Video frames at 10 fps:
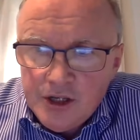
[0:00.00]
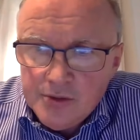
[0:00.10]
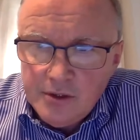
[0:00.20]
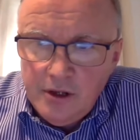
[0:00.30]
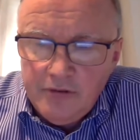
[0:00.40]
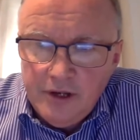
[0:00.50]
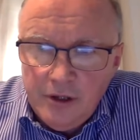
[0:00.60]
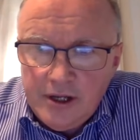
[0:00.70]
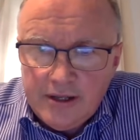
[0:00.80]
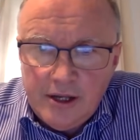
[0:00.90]
patients will
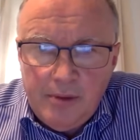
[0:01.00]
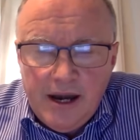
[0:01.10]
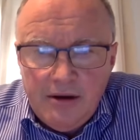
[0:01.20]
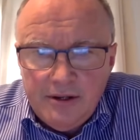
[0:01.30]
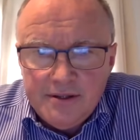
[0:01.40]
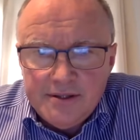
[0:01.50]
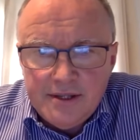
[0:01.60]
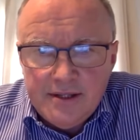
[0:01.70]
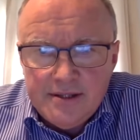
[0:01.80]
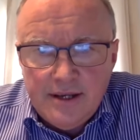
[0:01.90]
often look at their
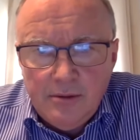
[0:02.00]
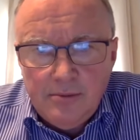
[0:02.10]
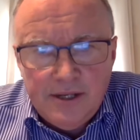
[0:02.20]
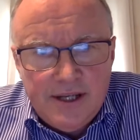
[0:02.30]
parents and say,